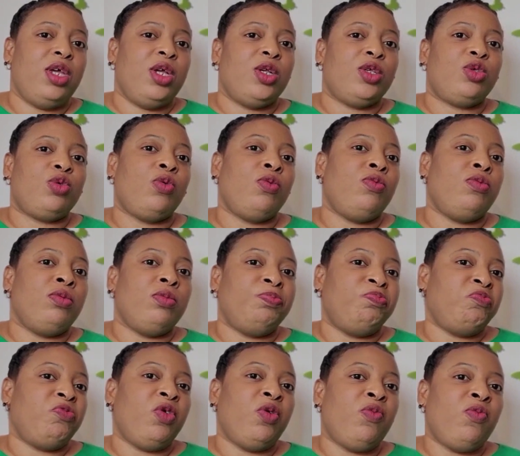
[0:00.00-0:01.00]
So
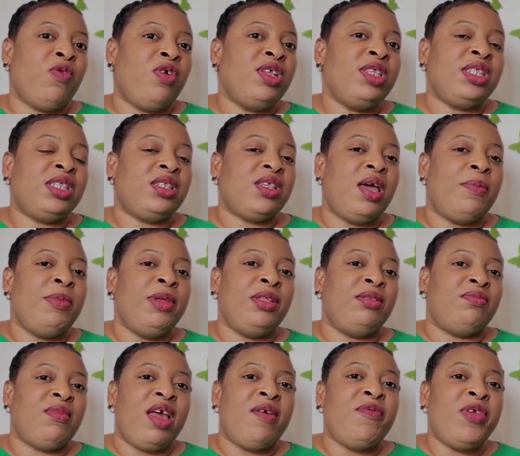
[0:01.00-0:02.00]

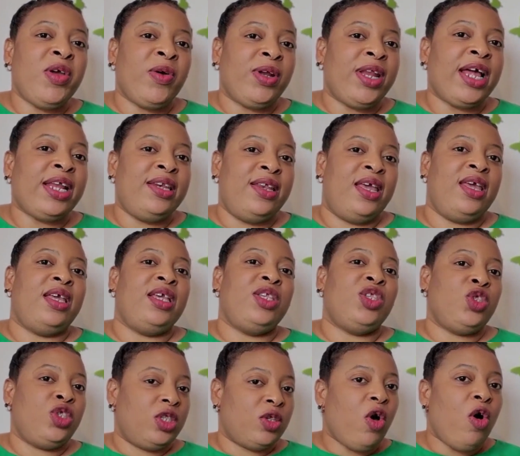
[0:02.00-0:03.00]
every other day
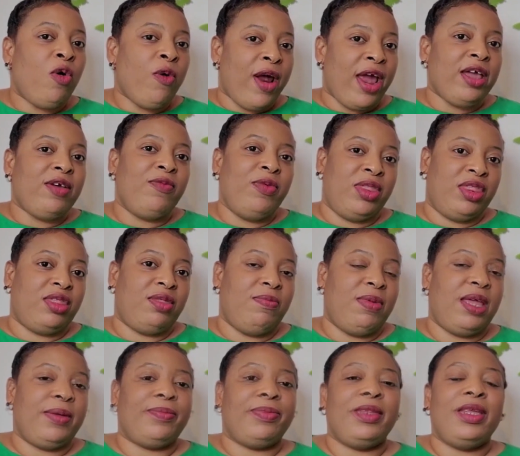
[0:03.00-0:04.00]
is all right with me.